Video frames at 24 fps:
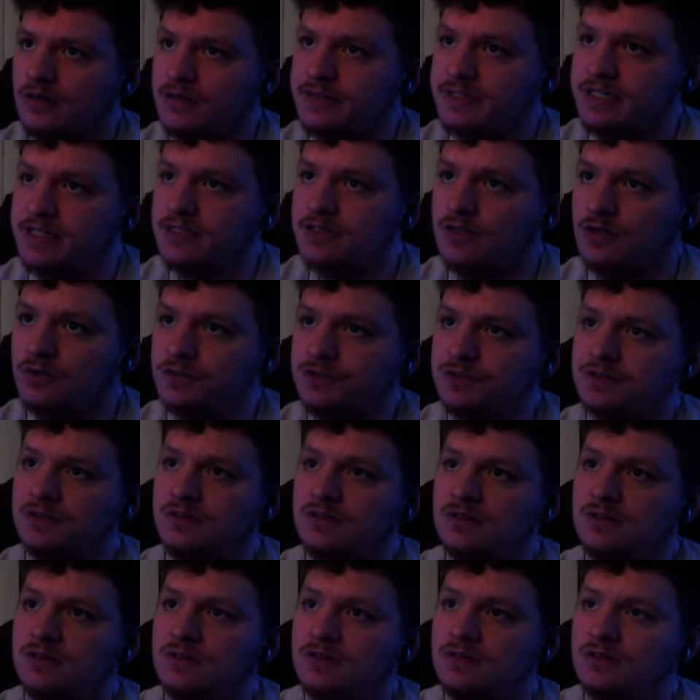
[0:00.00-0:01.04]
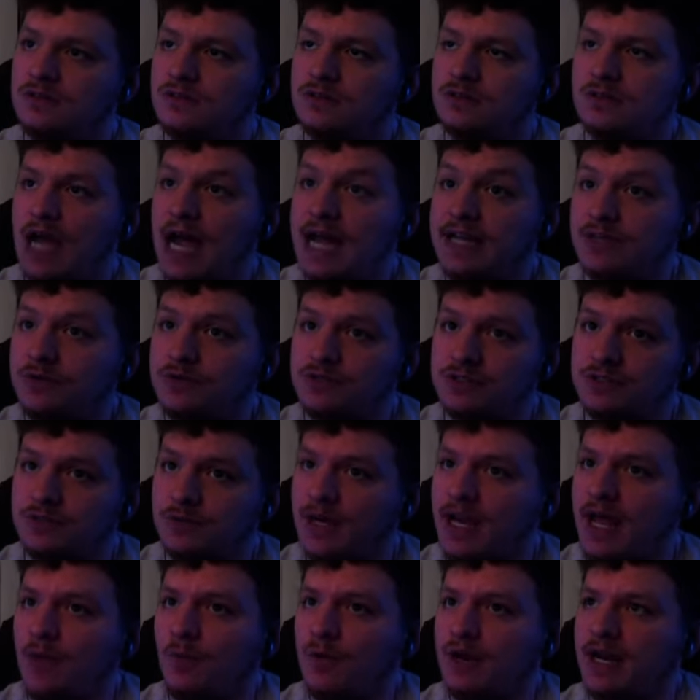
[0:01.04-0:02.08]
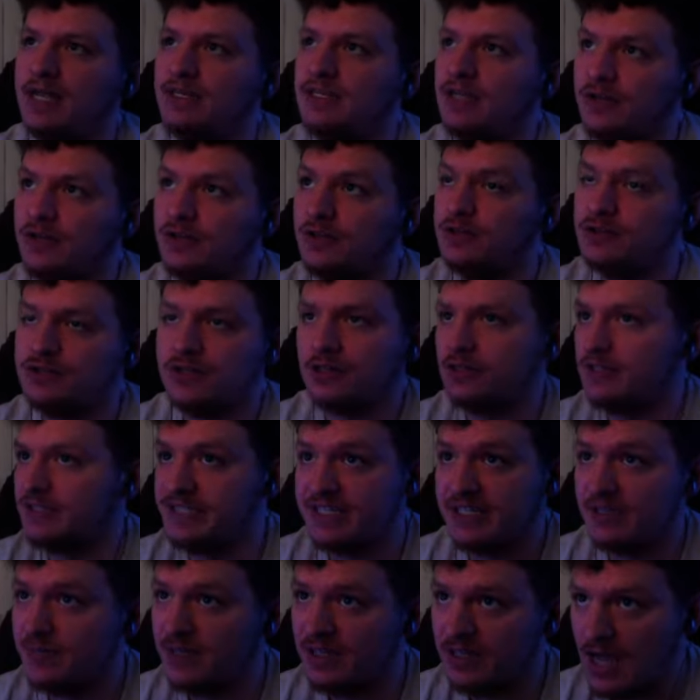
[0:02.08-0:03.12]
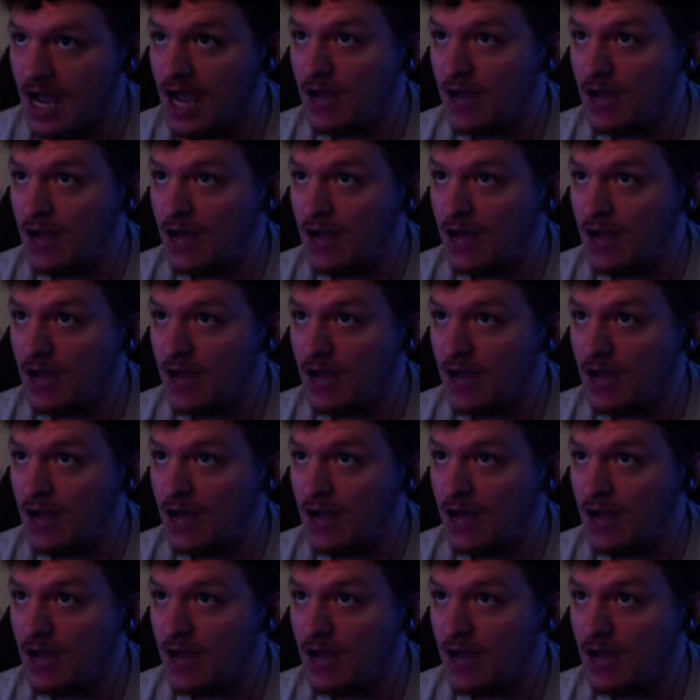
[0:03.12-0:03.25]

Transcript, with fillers: See? Told you. I told you what I, what I tell you. You should have listened to me.